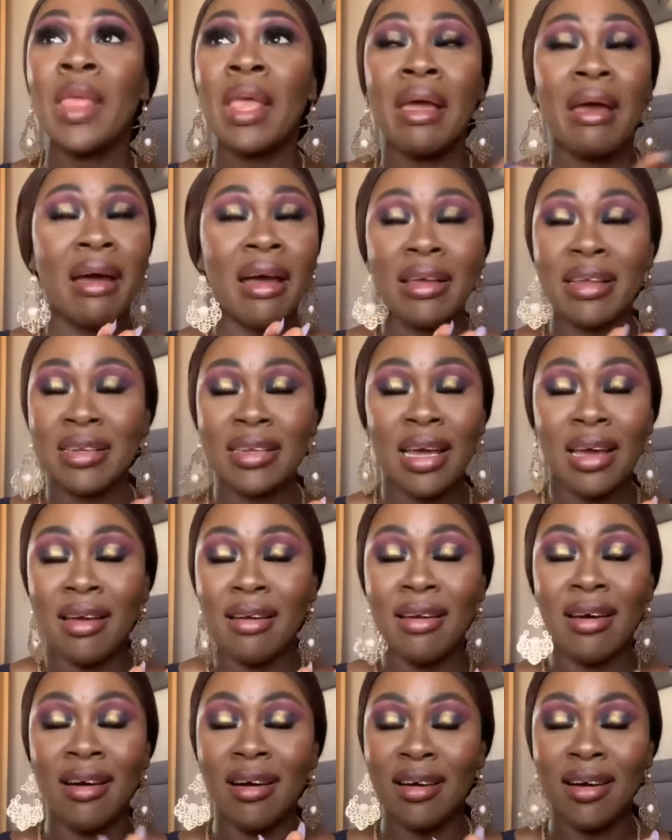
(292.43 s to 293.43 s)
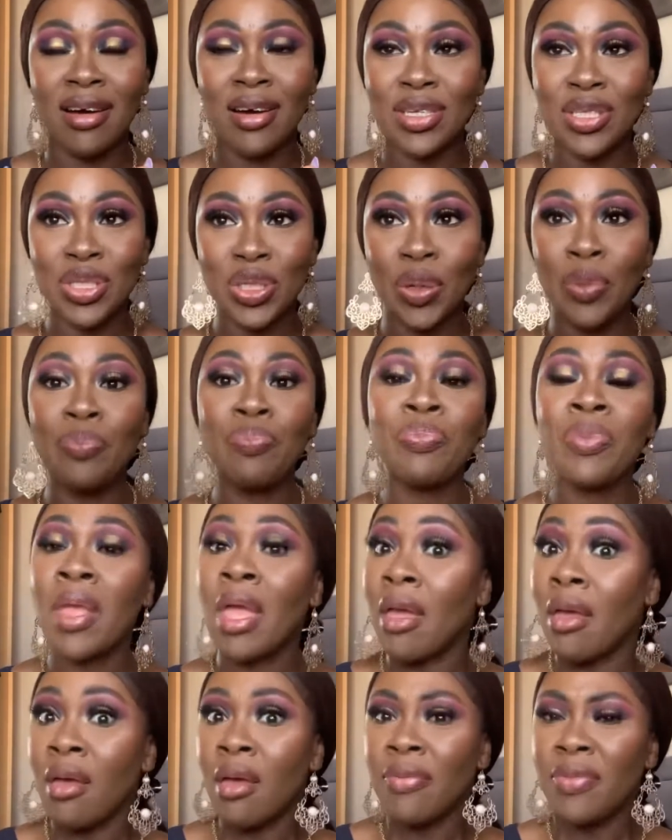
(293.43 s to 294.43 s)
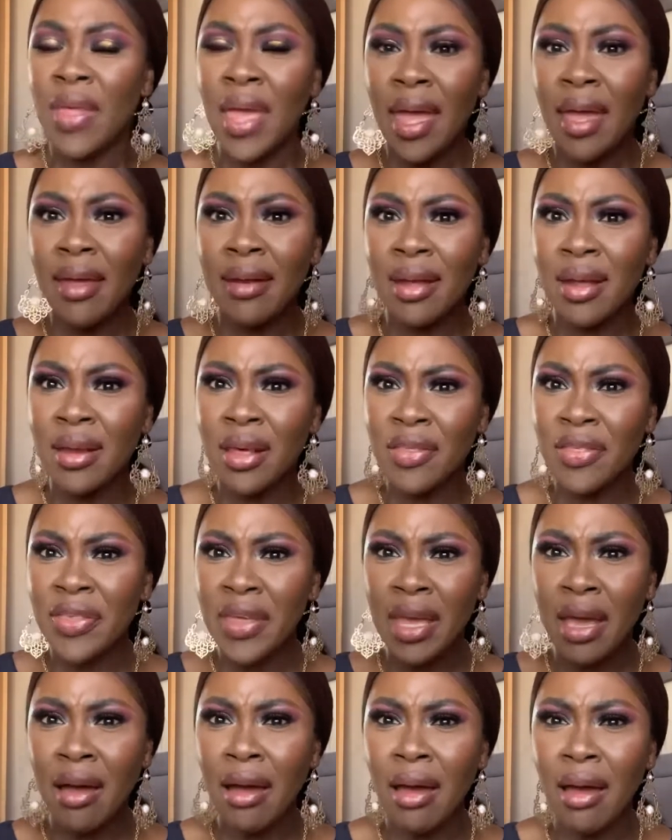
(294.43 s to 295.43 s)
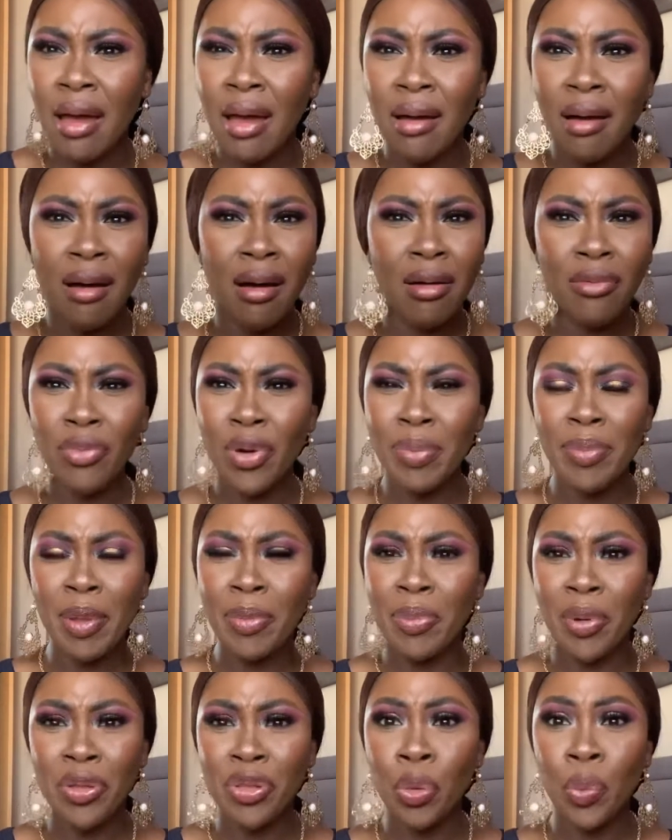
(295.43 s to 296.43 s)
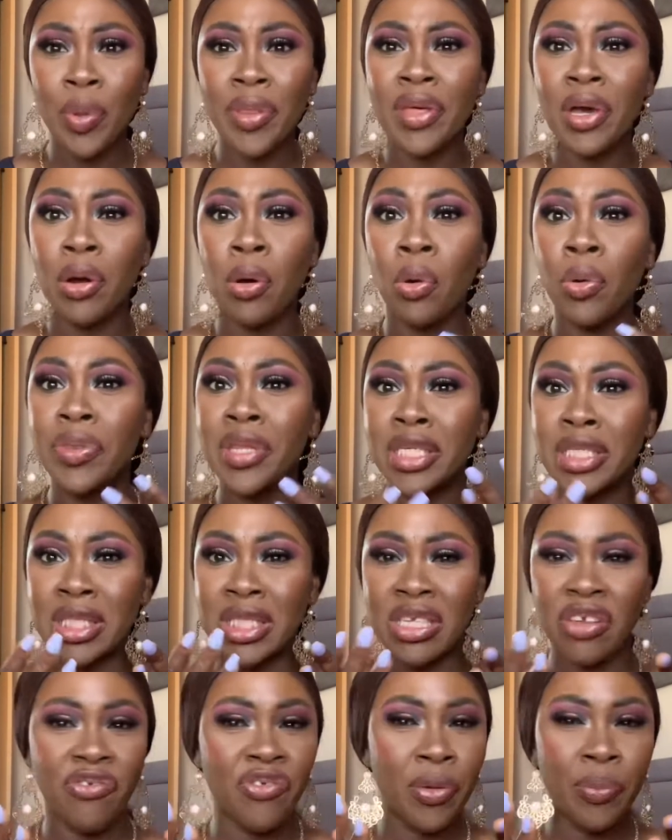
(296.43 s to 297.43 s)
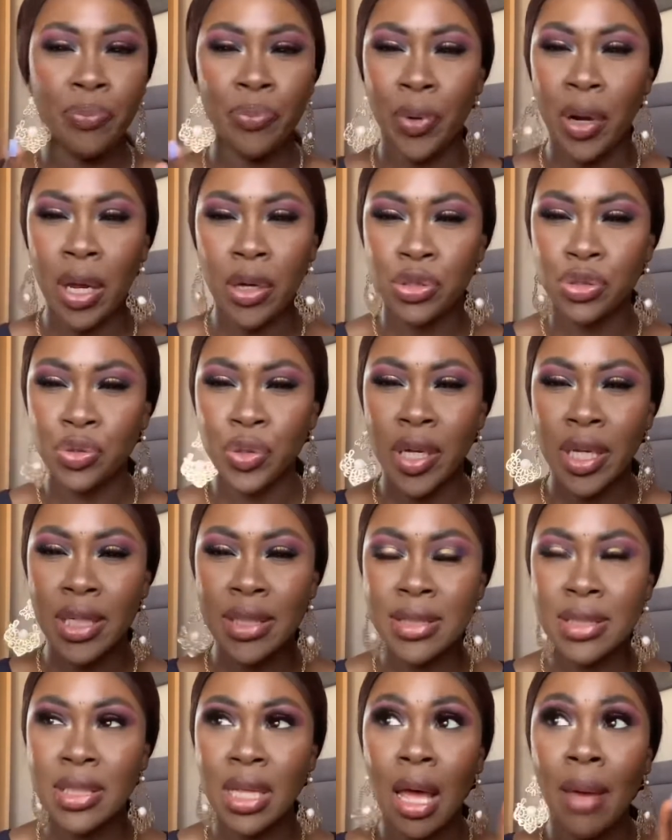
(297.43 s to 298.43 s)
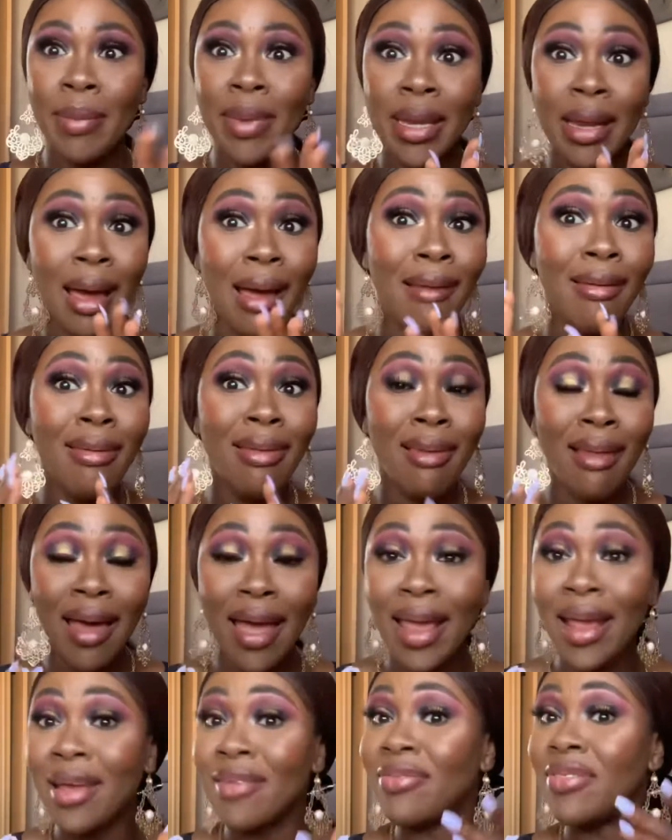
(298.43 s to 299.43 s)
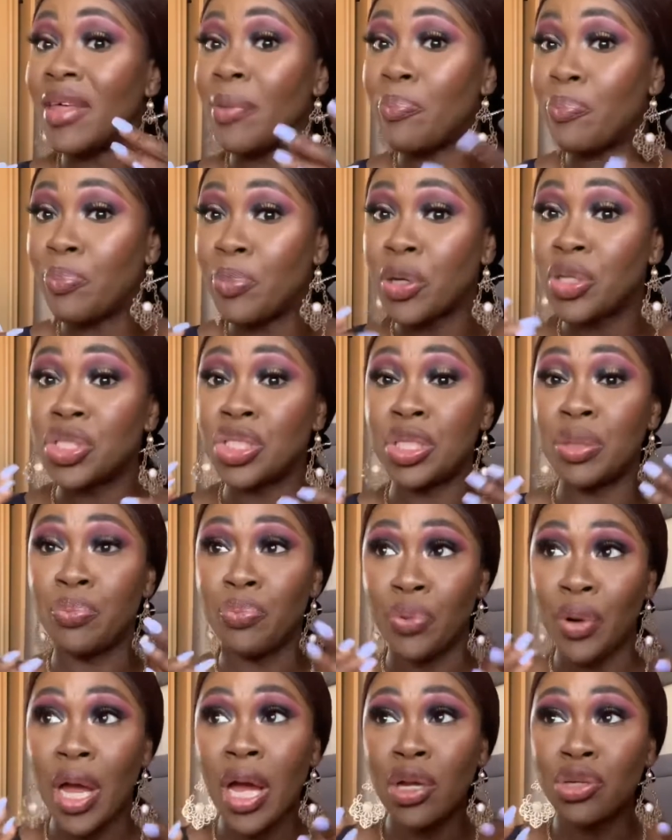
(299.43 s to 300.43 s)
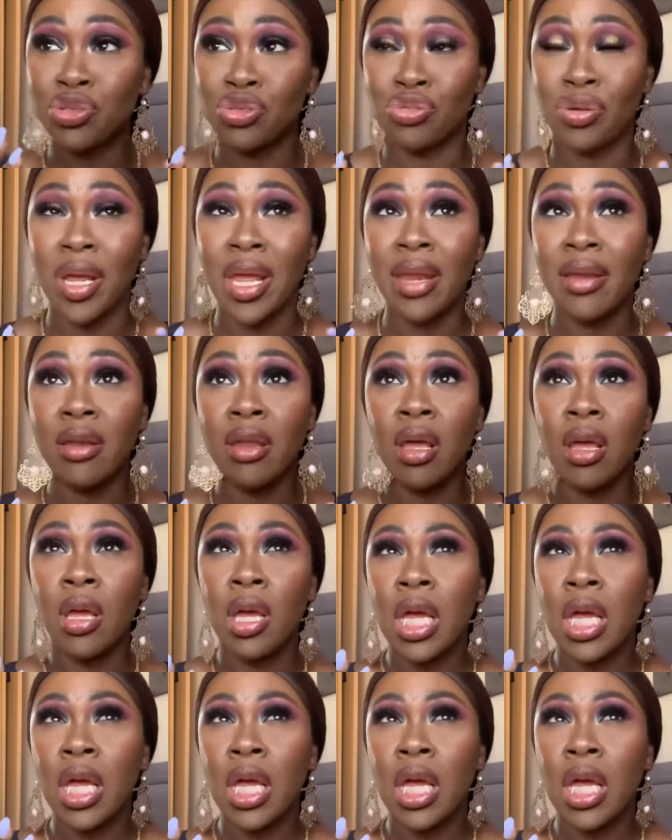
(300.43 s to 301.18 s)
I can't do. Then another thing, I can't really be bothered with all these different brow trends. I mean, I like the bushy brow trend.